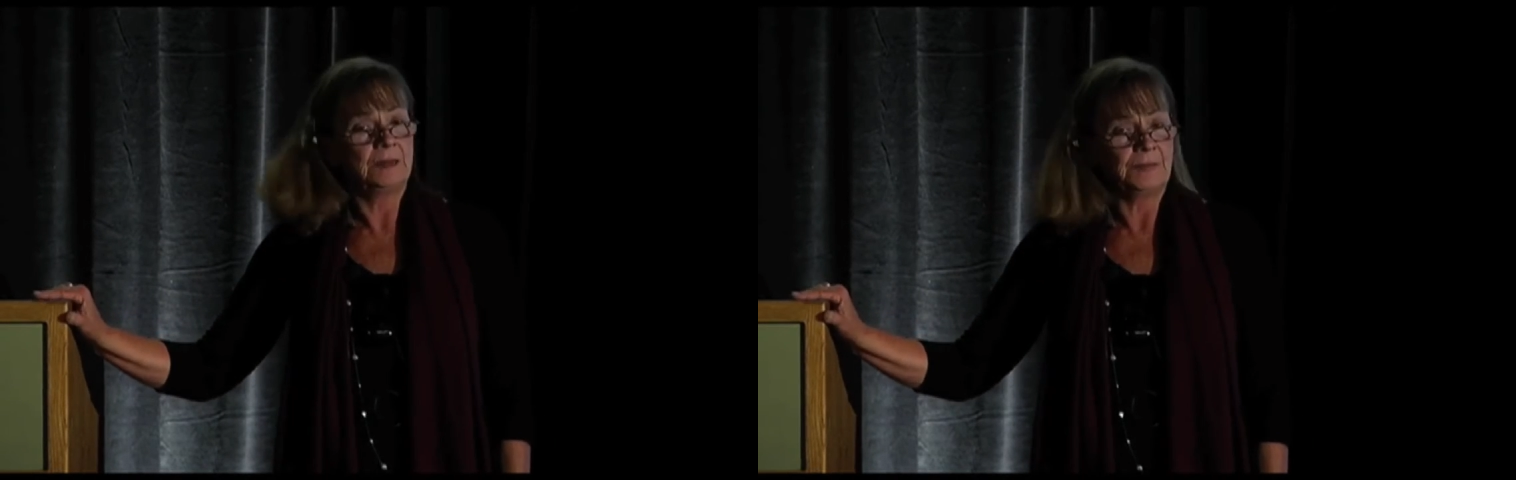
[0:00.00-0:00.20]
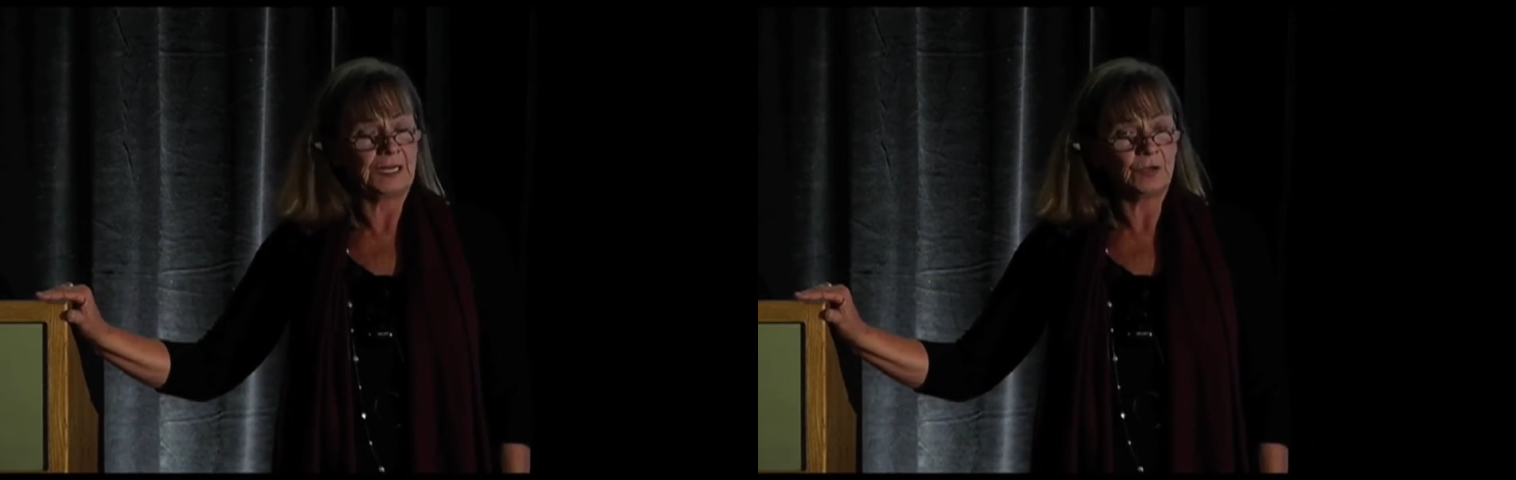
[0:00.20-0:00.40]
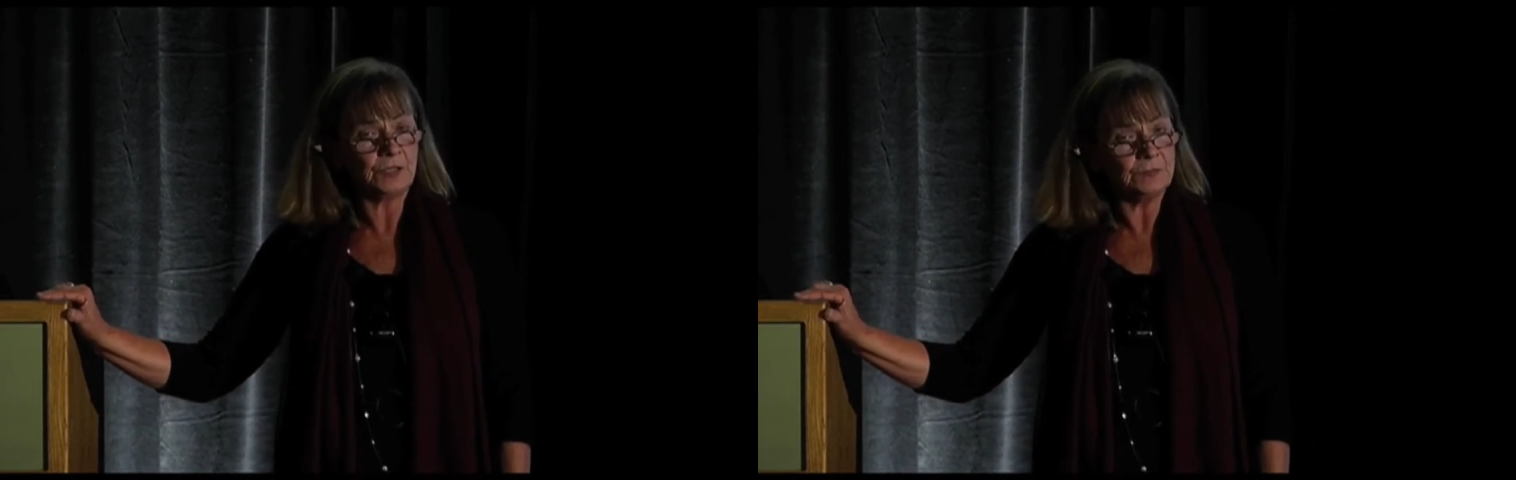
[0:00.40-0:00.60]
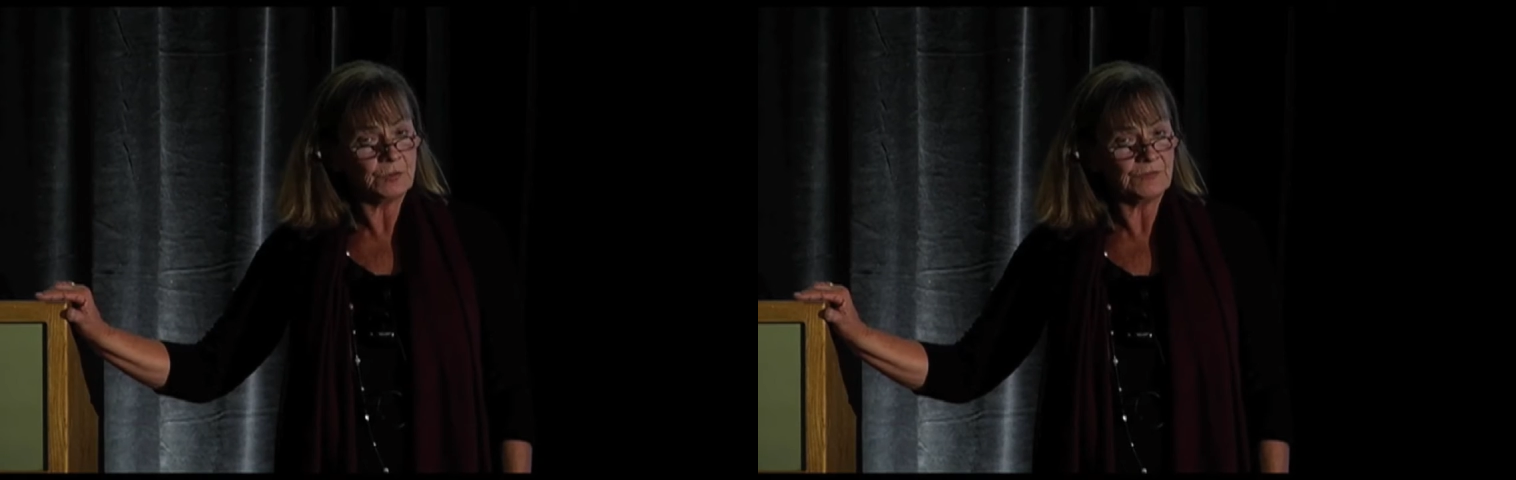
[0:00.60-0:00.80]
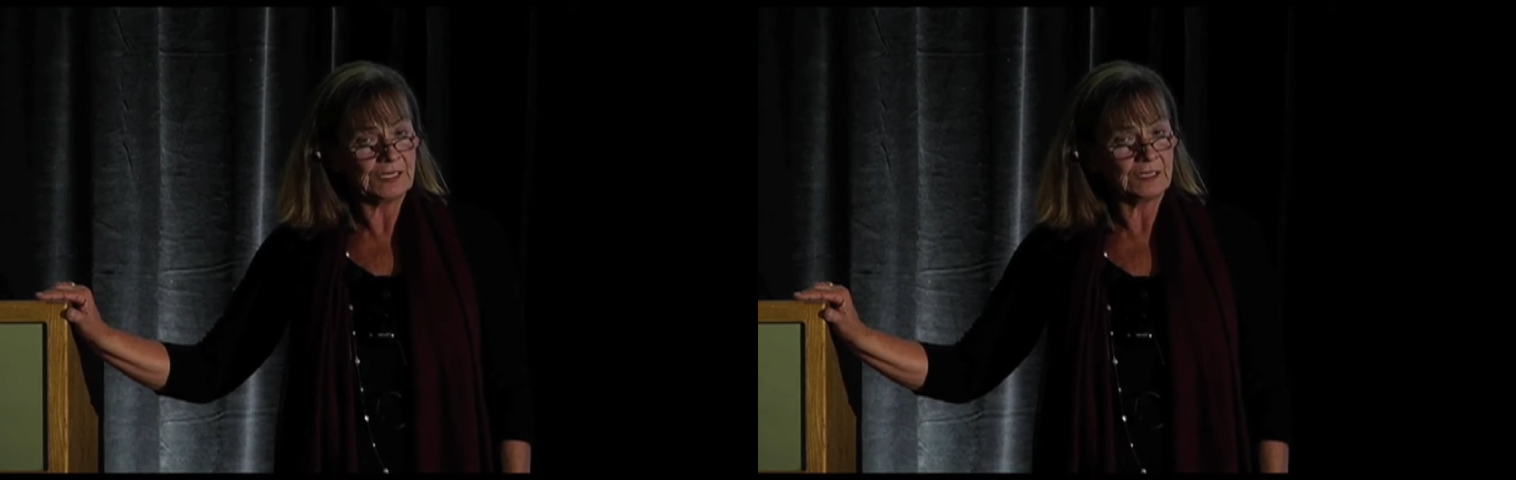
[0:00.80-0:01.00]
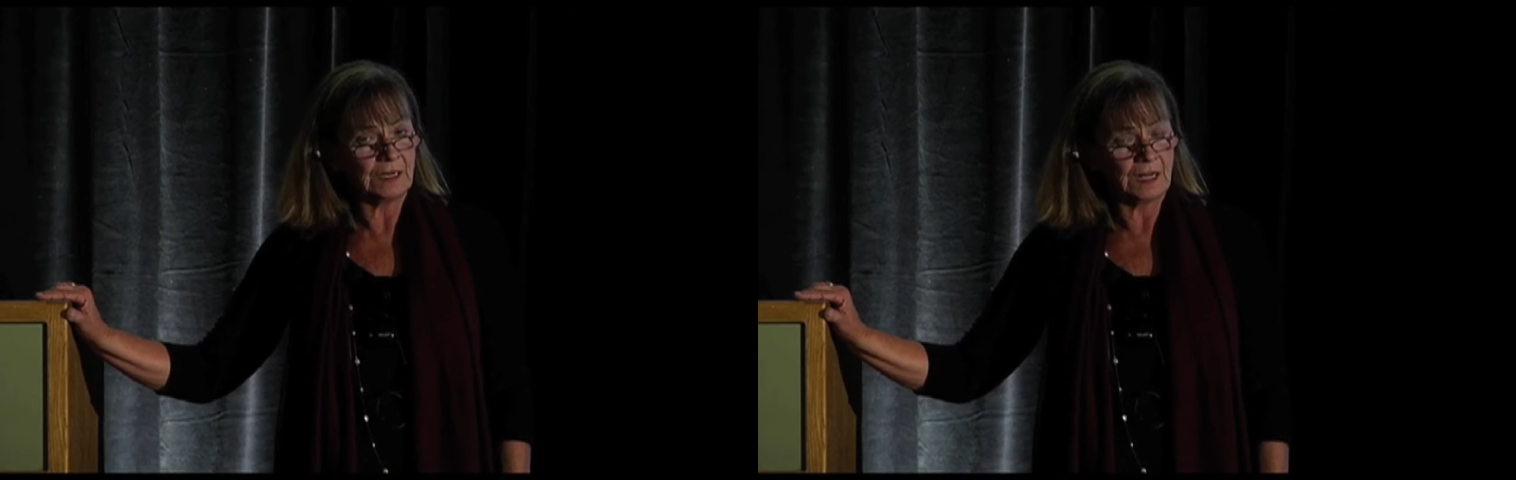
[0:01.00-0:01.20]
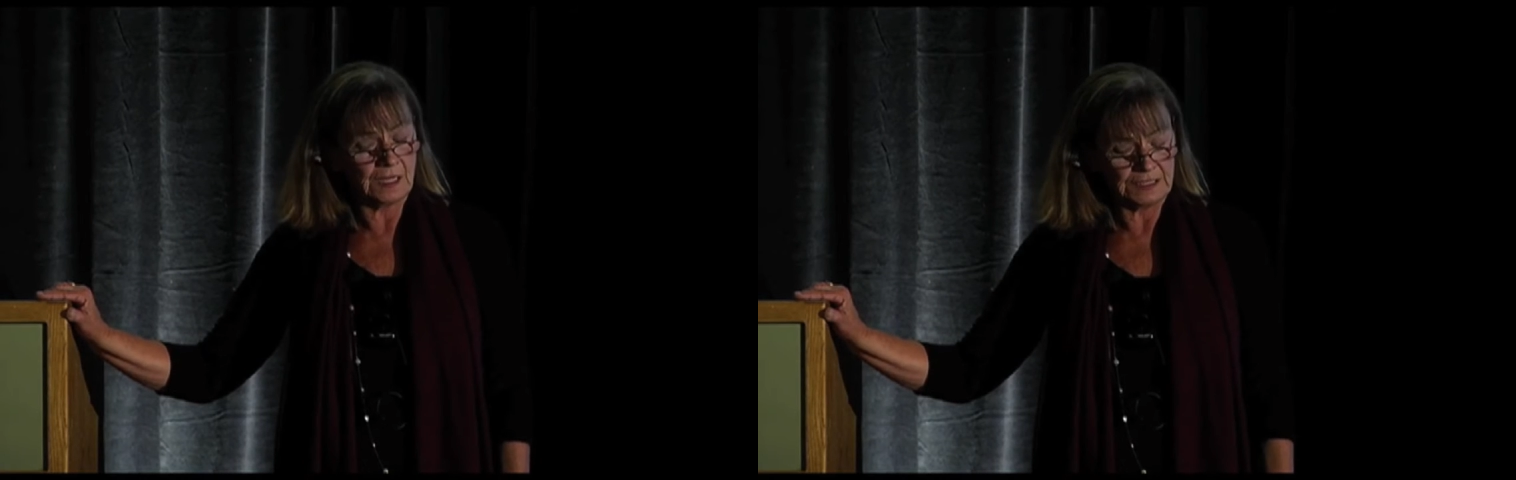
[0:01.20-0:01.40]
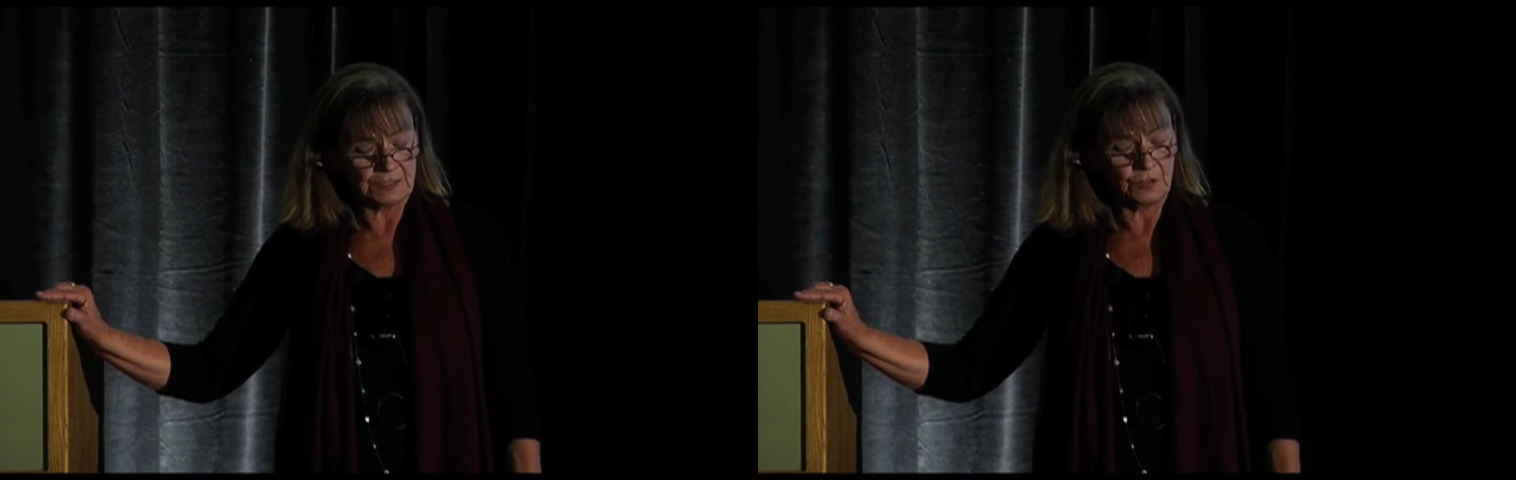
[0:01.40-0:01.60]
But I couldn't move
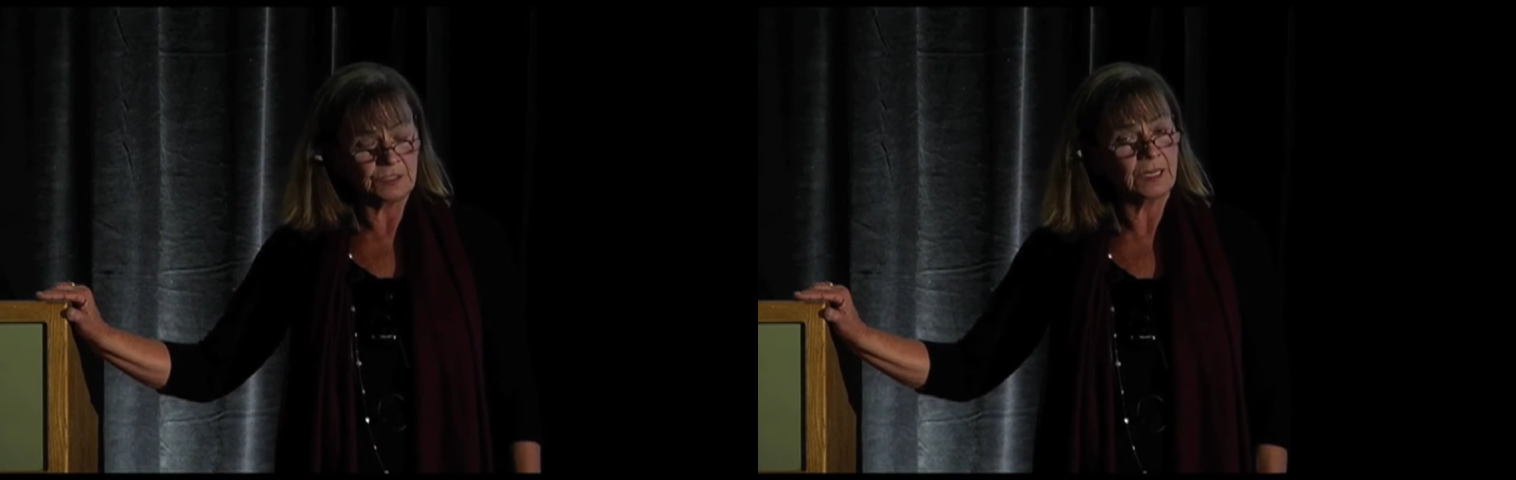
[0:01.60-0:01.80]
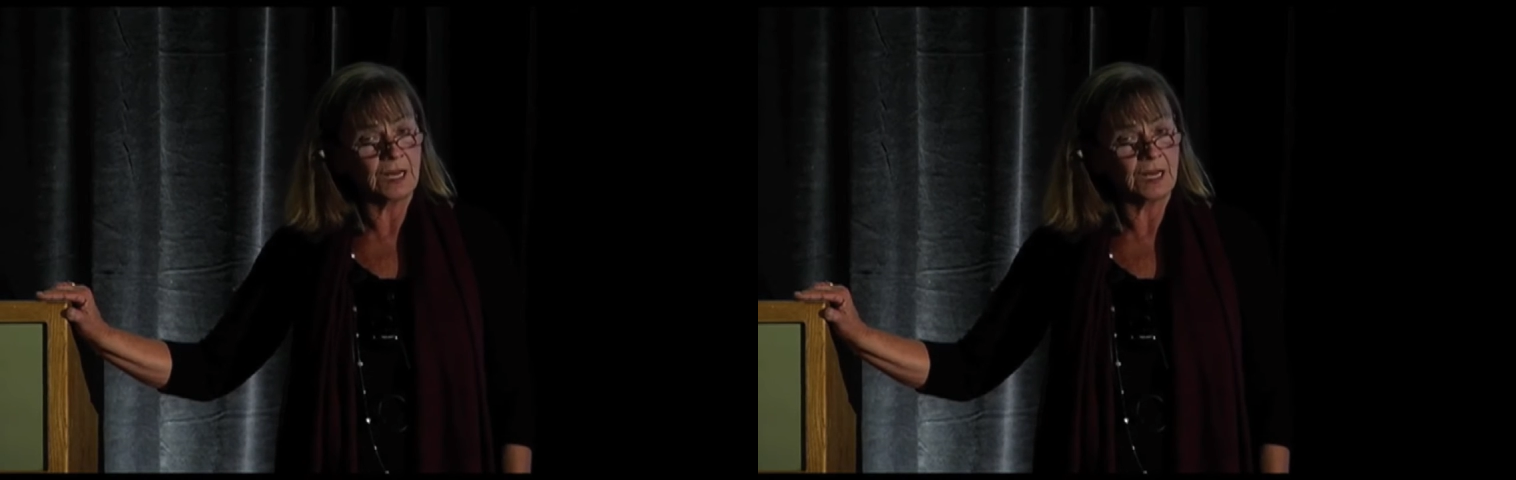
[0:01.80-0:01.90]
on in good